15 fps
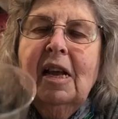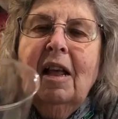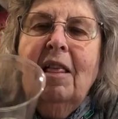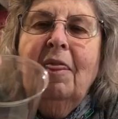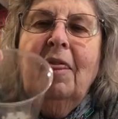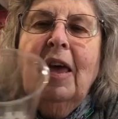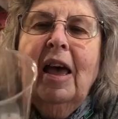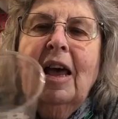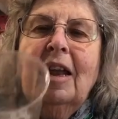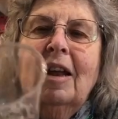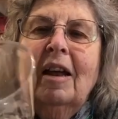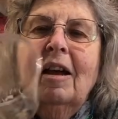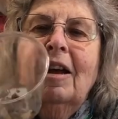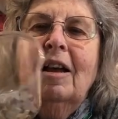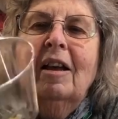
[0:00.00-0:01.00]
that
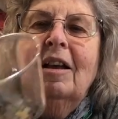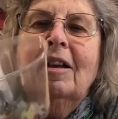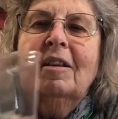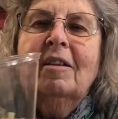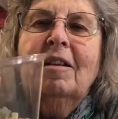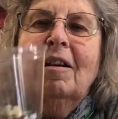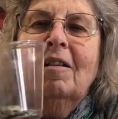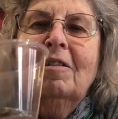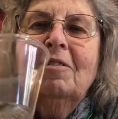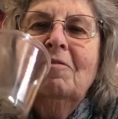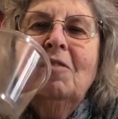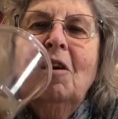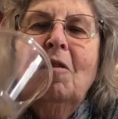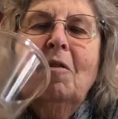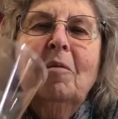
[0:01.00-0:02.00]
you
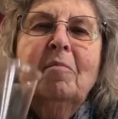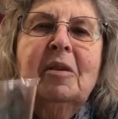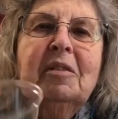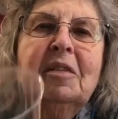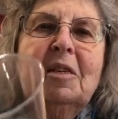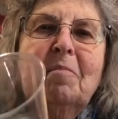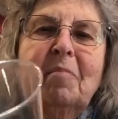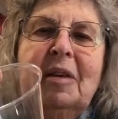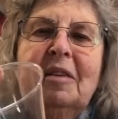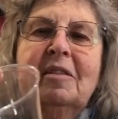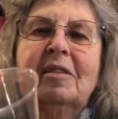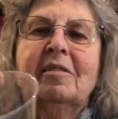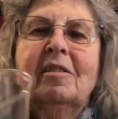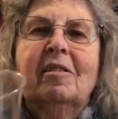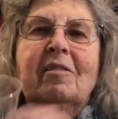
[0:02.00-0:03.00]
know are missing
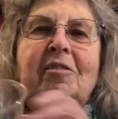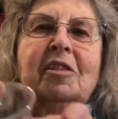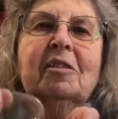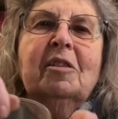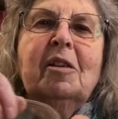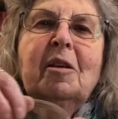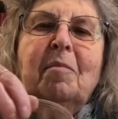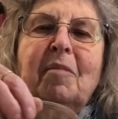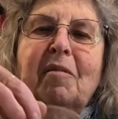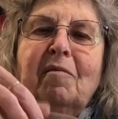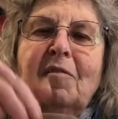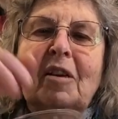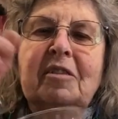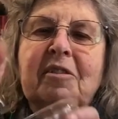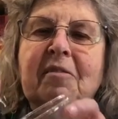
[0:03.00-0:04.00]
pieces and are just going to be
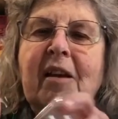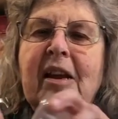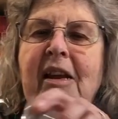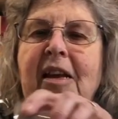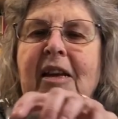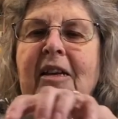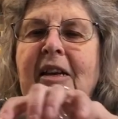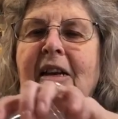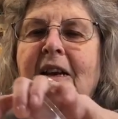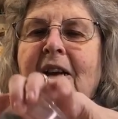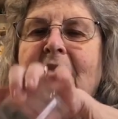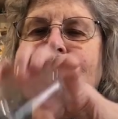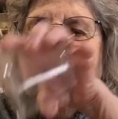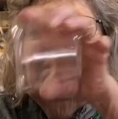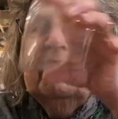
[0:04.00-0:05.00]
frustrating,
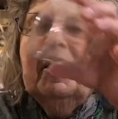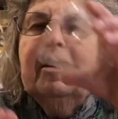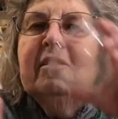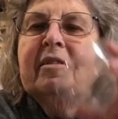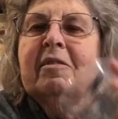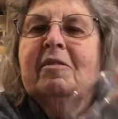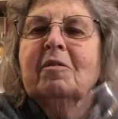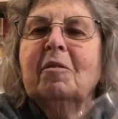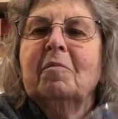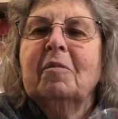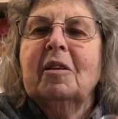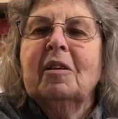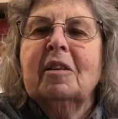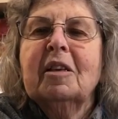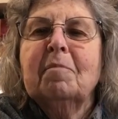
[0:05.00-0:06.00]
the pieces are
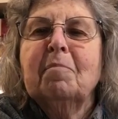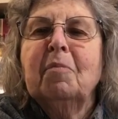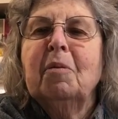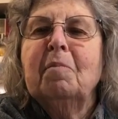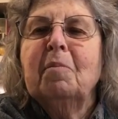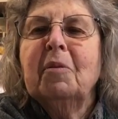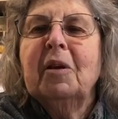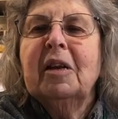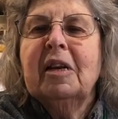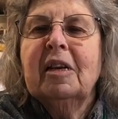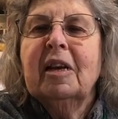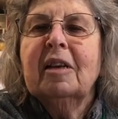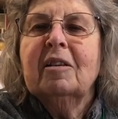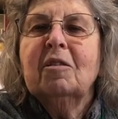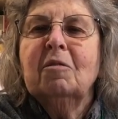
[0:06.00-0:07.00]
really pretty
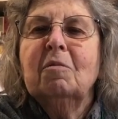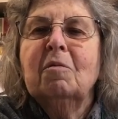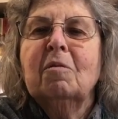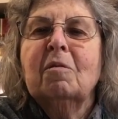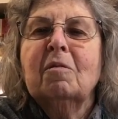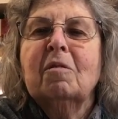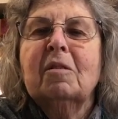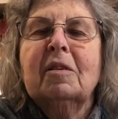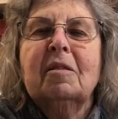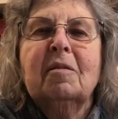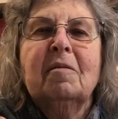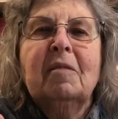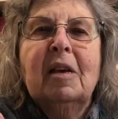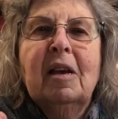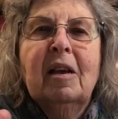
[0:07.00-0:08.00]
and cool,
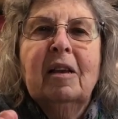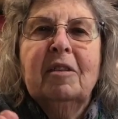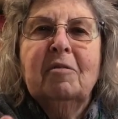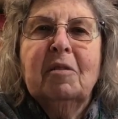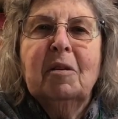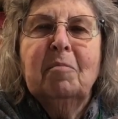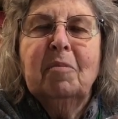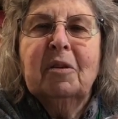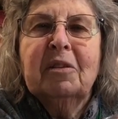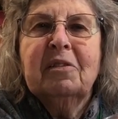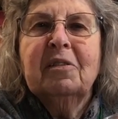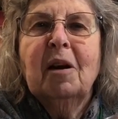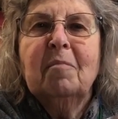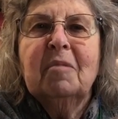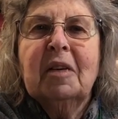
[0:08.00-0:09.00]
and you can put
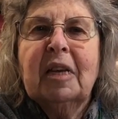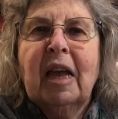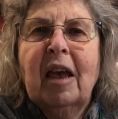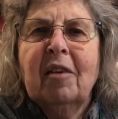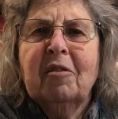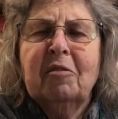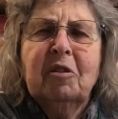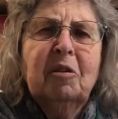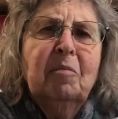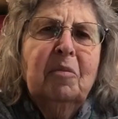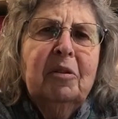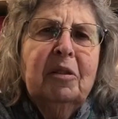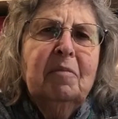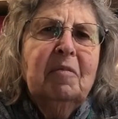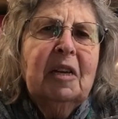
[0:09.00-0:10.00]
some together. You can
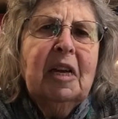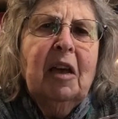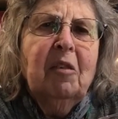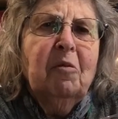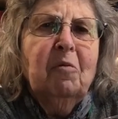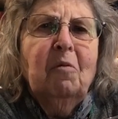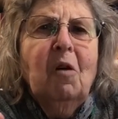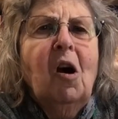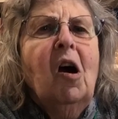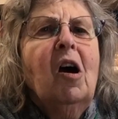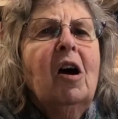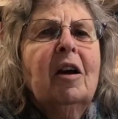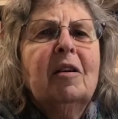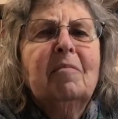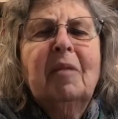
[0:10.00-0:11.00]
put them together
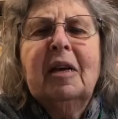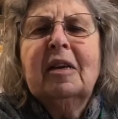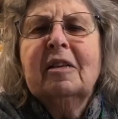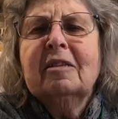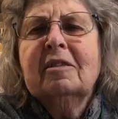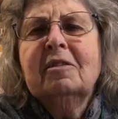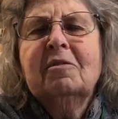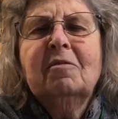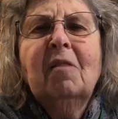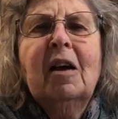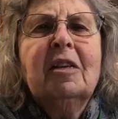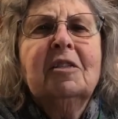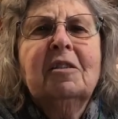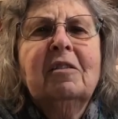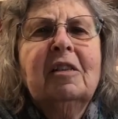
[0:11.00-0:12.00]
wrong and make a
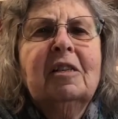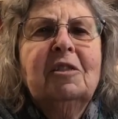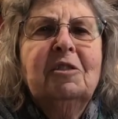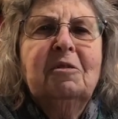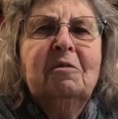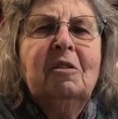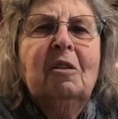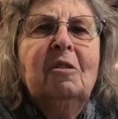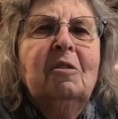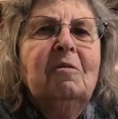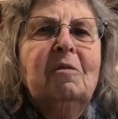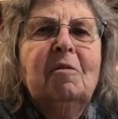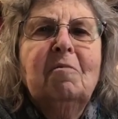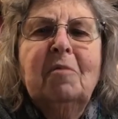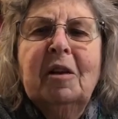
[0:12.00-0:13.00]
structure that you glue
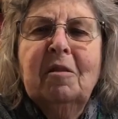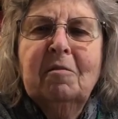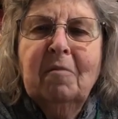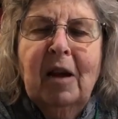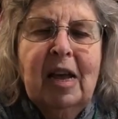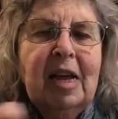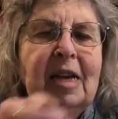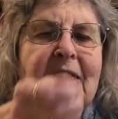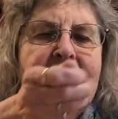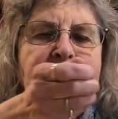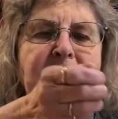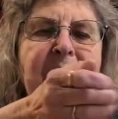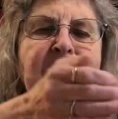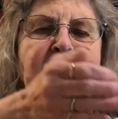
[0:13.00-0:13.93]
in weird ways.